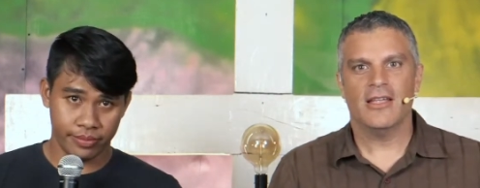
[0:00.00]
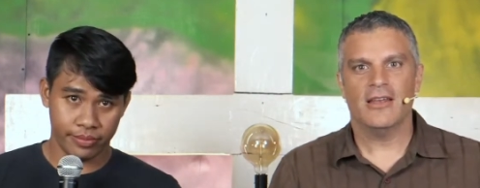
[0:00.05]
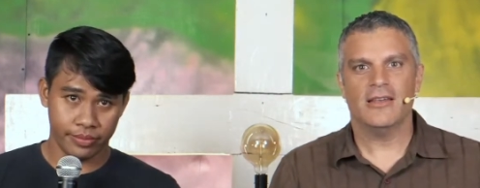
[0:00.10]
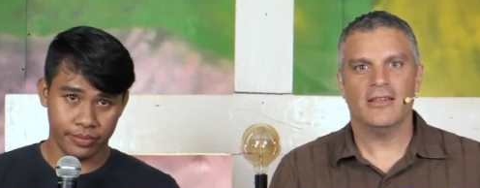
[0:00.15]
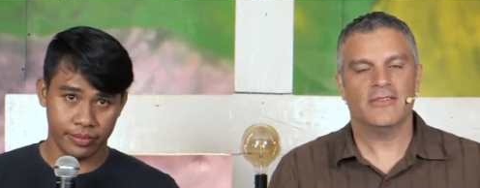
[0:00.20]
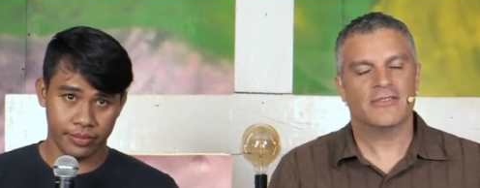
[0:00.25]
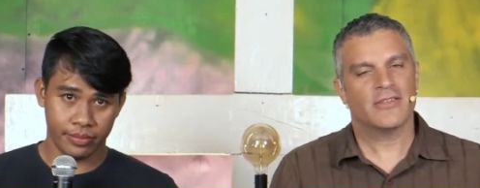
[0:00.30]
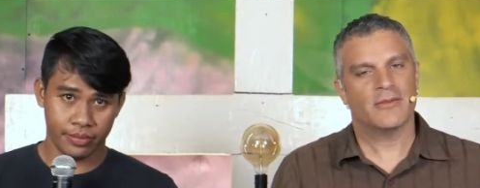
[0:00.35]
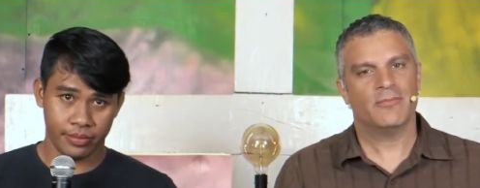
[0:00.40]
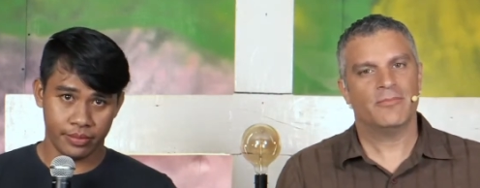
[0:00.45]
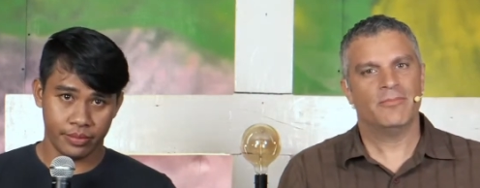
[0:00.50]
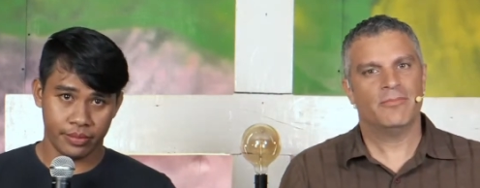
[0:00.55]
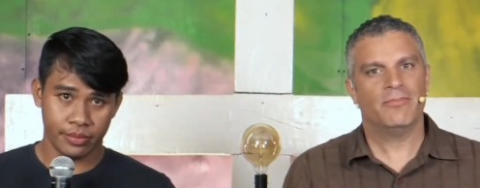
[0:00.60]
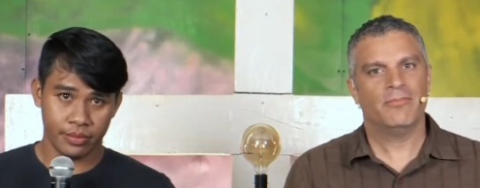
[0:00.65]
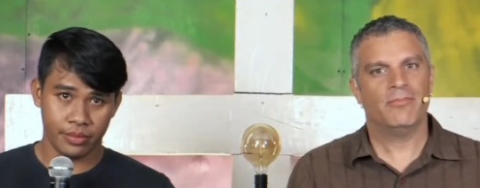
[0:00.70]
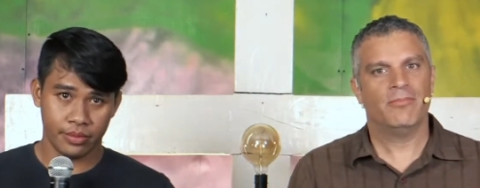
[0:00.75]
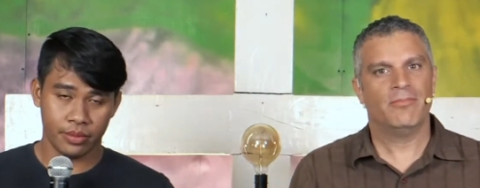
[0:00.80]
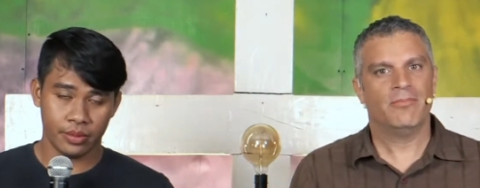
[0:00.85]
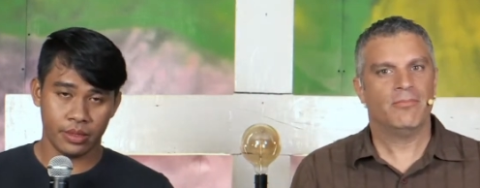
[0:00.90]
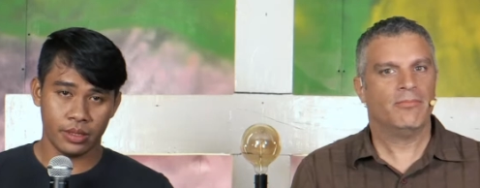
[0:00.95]
Speaker 1: He said,
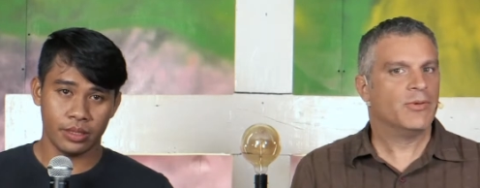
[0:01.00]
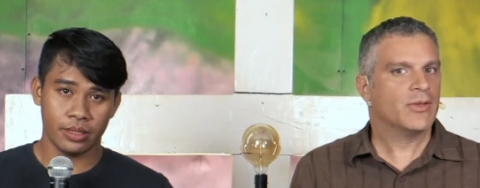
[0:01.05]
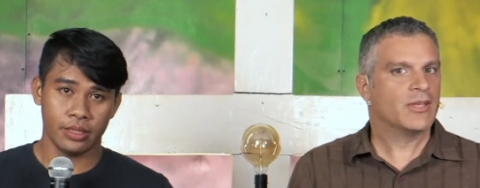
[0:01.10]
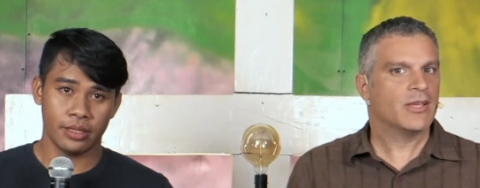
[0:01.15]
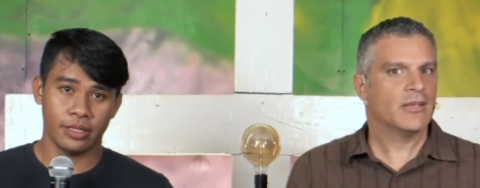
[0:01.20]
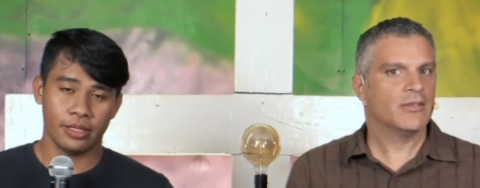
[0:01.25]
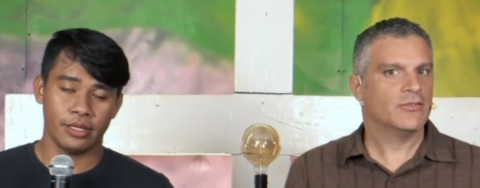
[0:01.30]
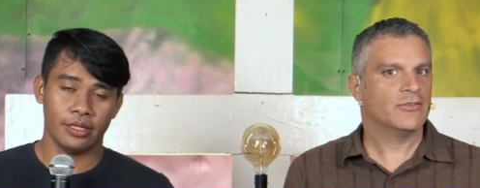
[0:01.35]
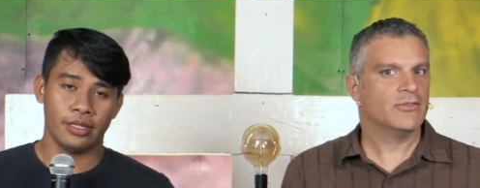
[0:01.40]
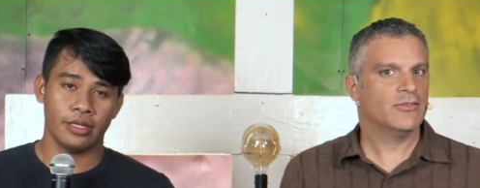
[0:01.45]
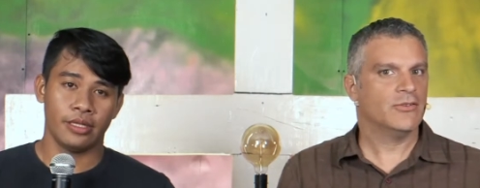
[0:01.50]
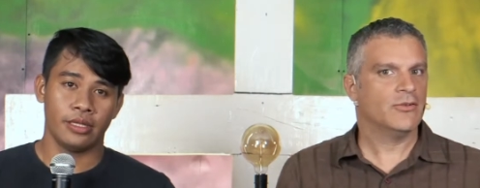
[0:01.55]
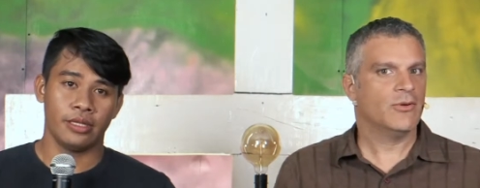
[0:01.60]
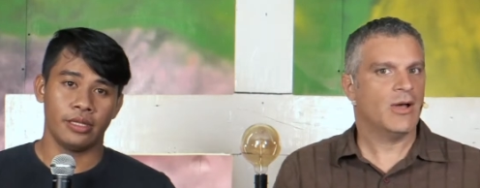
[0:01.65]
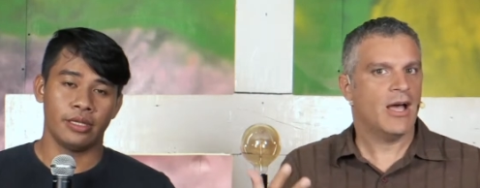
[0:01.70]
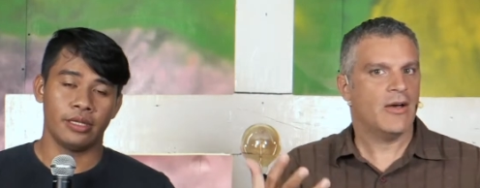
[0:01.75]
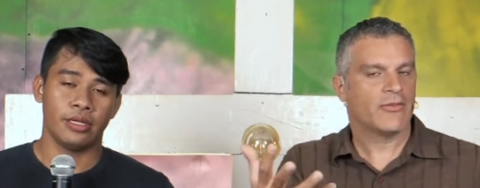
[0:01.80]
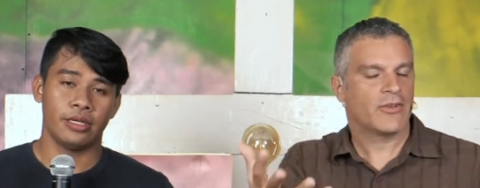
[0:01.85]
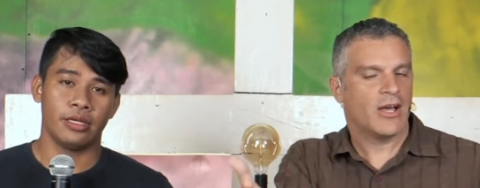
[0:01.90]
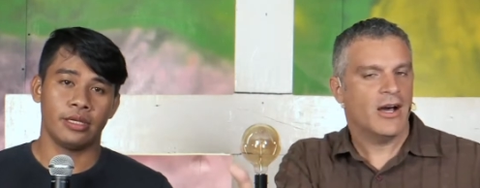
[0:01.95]
because you
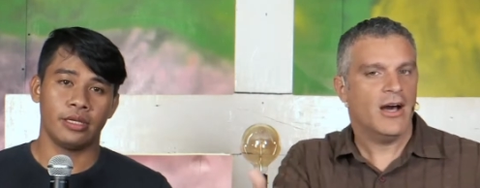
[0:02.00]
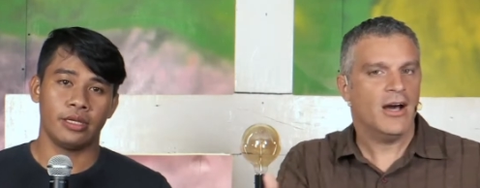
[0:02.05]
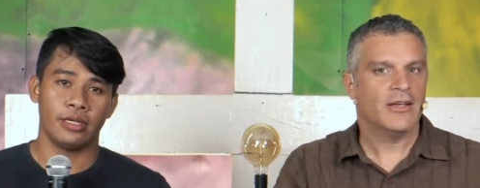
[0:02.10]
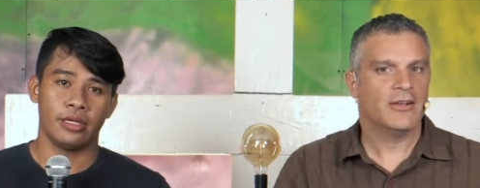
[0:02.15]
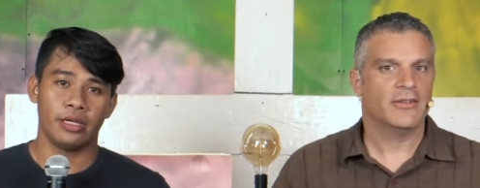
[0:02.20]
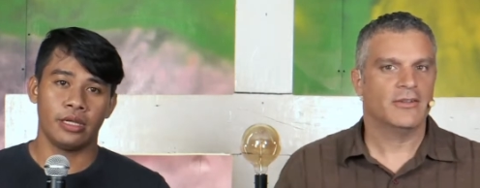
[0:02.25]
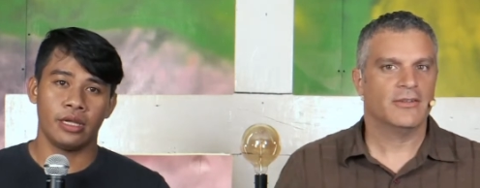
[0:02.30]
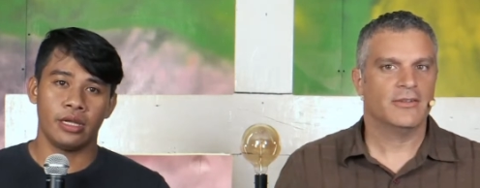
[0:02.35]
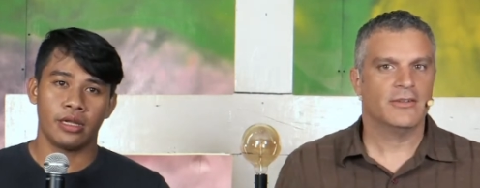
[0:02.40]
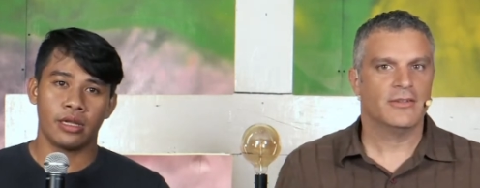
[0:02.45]
have God